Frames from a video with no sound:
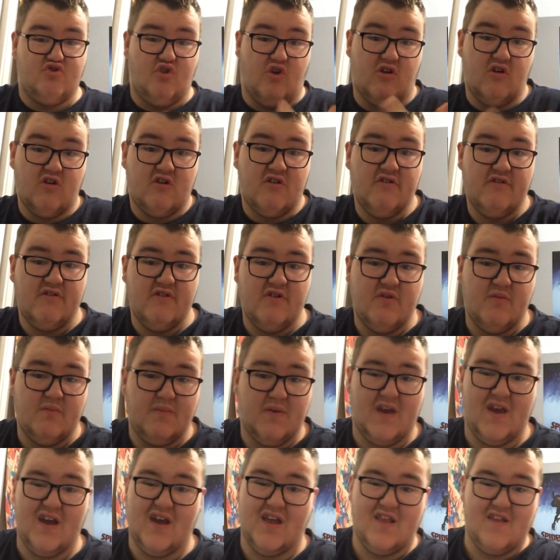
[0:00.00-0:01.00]
dark a little
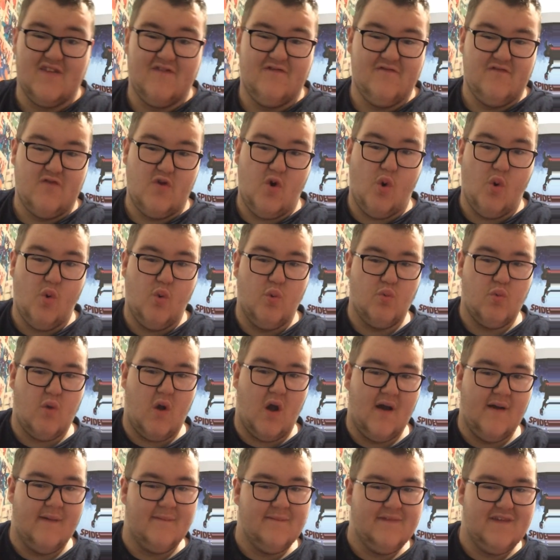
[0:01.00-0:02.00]
because of the whole
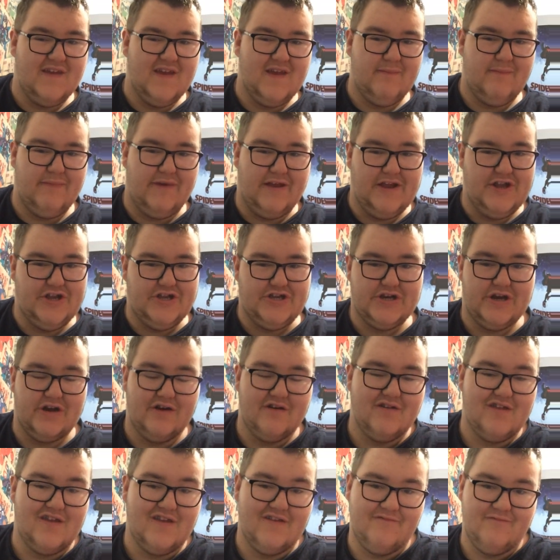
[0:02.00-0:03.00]
Robbie being
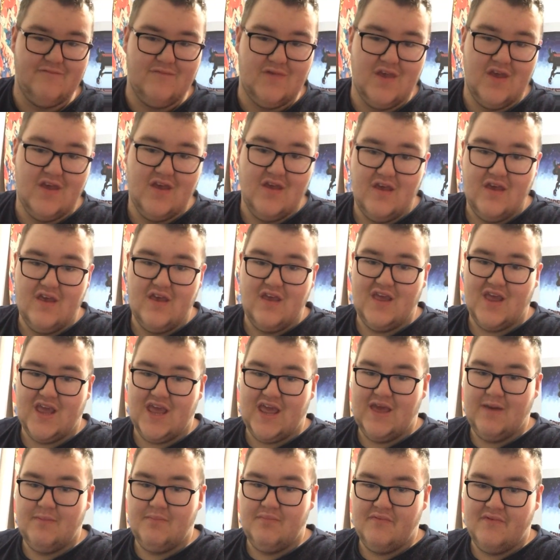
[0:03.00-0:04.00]
jealous of
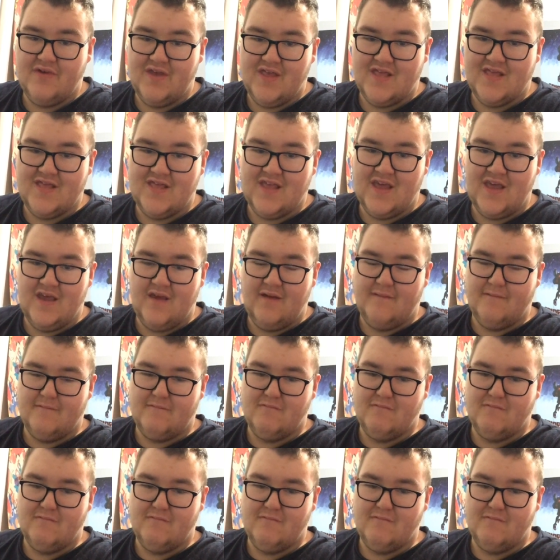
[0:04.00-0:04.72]
Mrs.